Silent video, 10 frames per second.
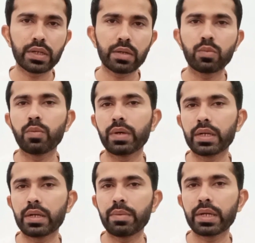moment in
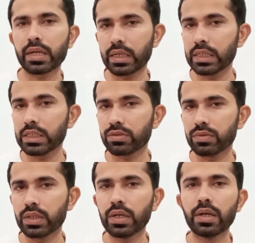American
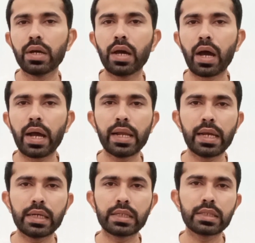history,
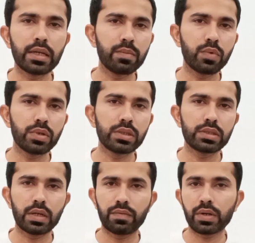highlighting the importance of
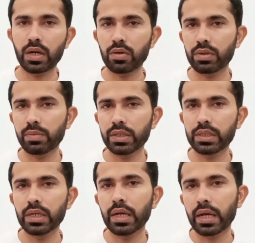accountability
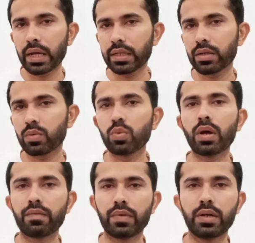and the rule of
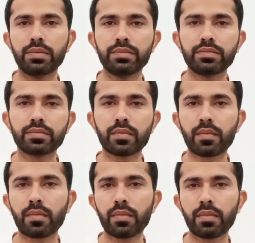law.
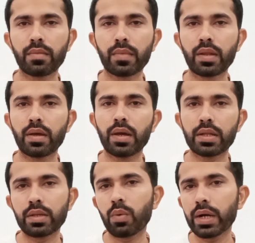The
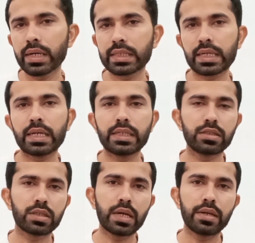Watergate scandal had
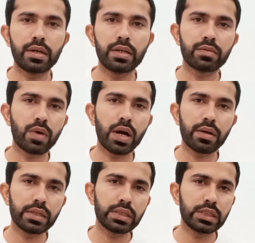far-reaching
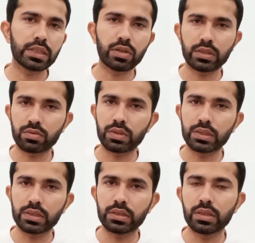consequences,
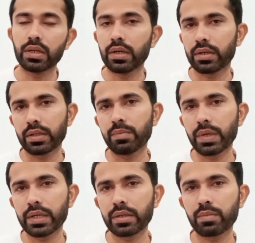impacting
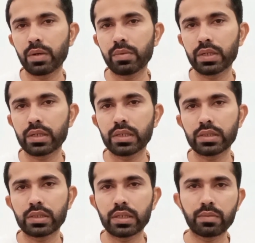public trust in
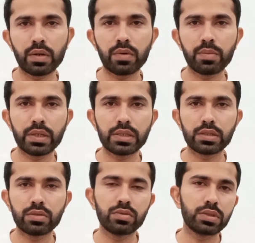government
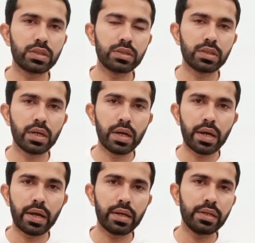institutions and
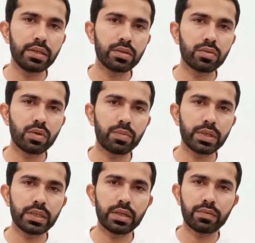leading to a period of
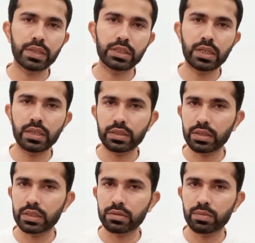national
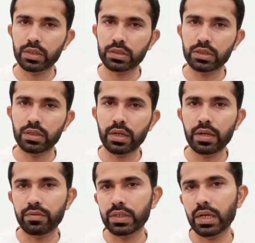introspection and
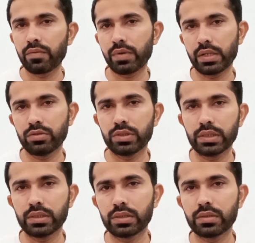
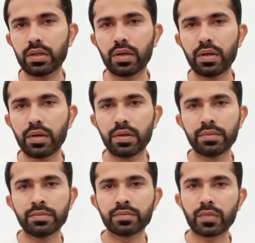re-evaluation.
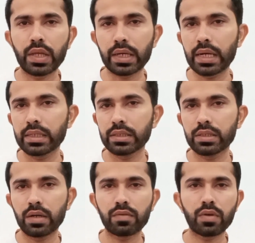The crisis of
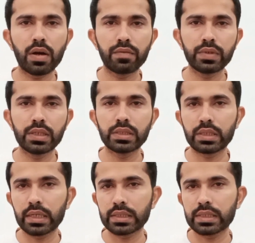confidence
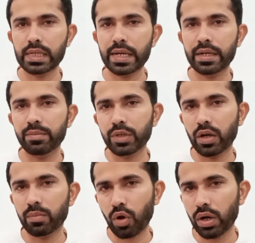extended beyond
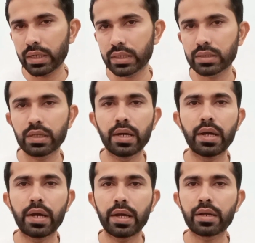politics,
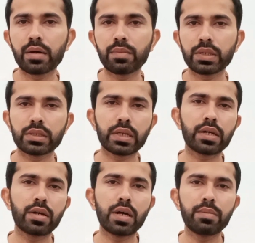encompassing
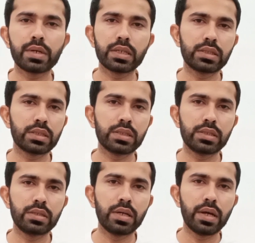economic concerns,
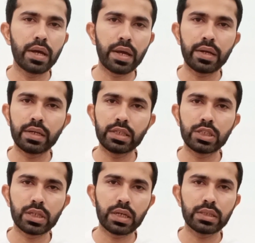energy
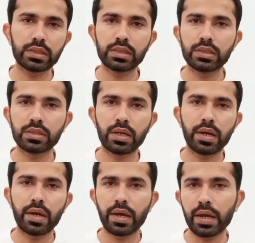crises,
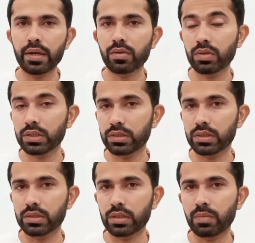and questions
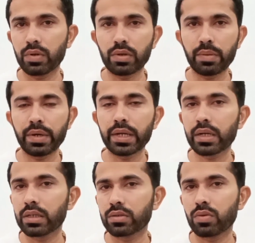about America's
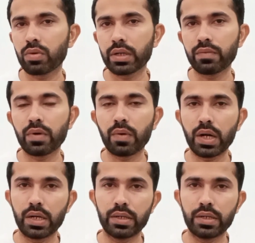role in the world.